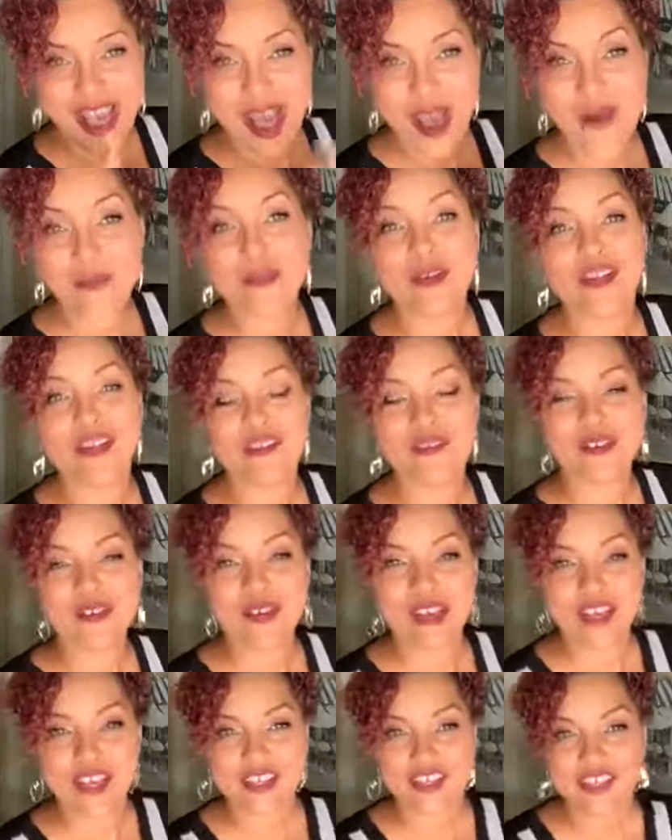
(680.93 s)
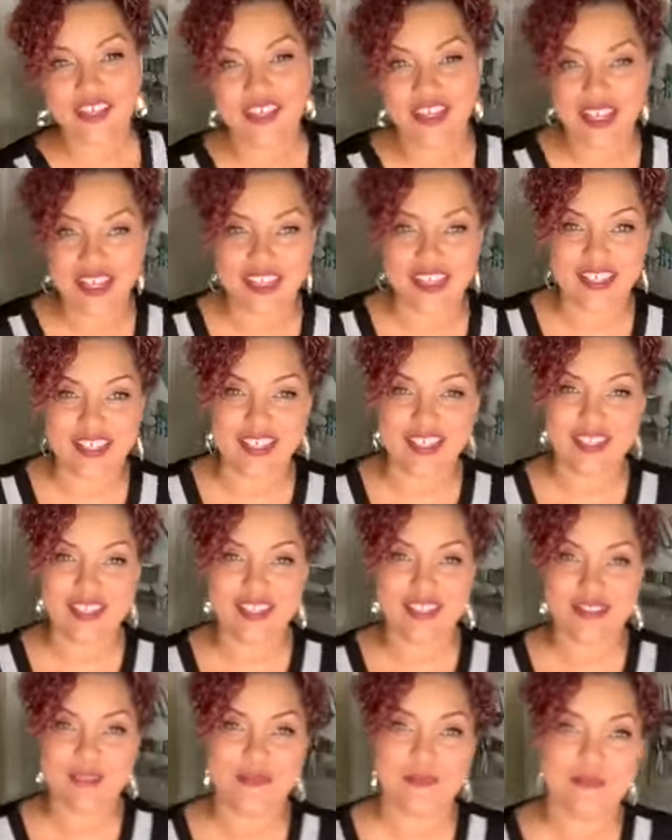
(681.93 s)
How many of you answer like
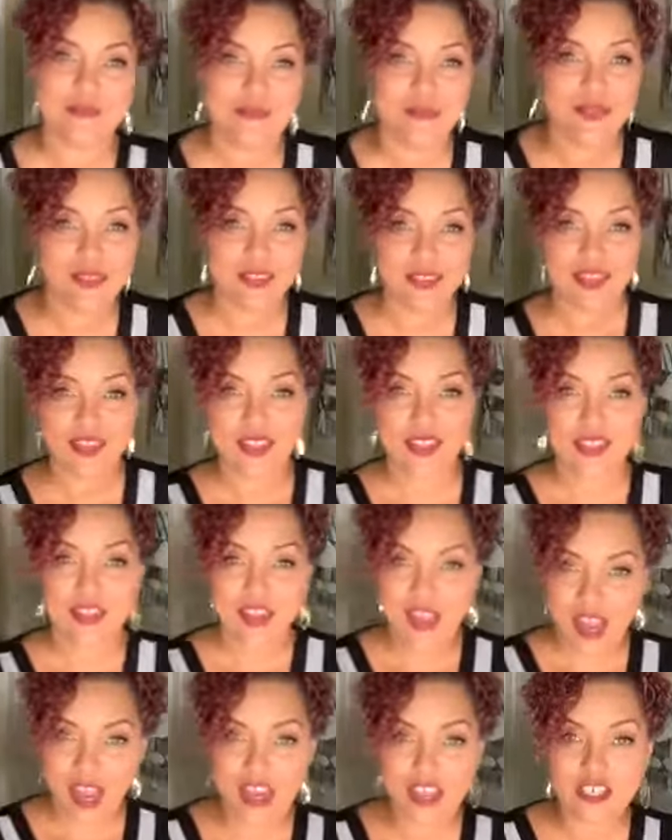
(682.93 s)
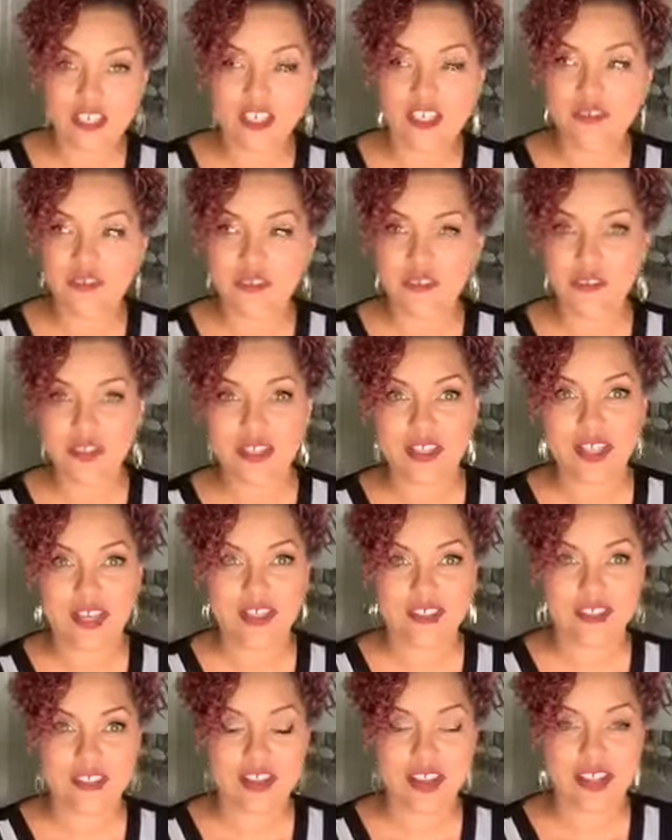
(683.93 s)
this? I charge
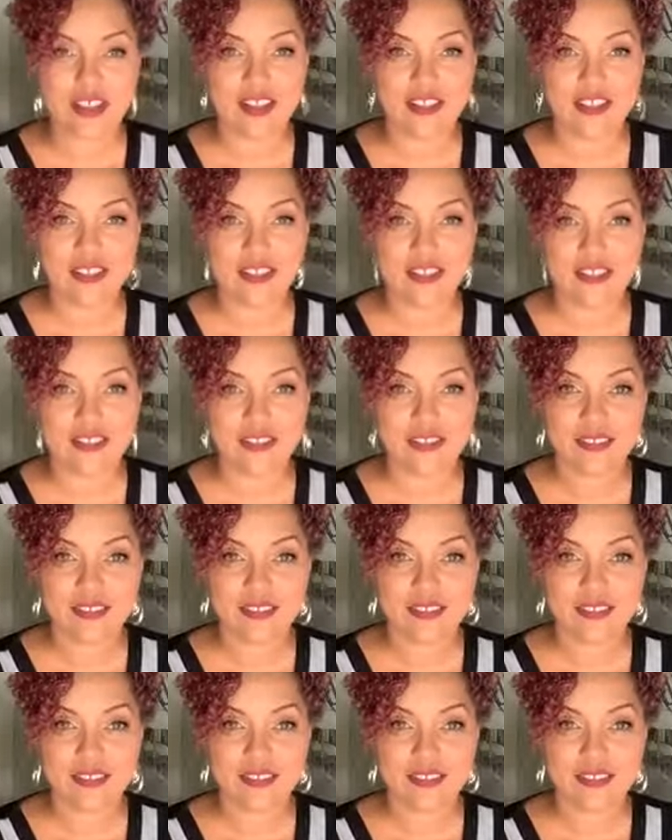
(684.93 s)
$15,000.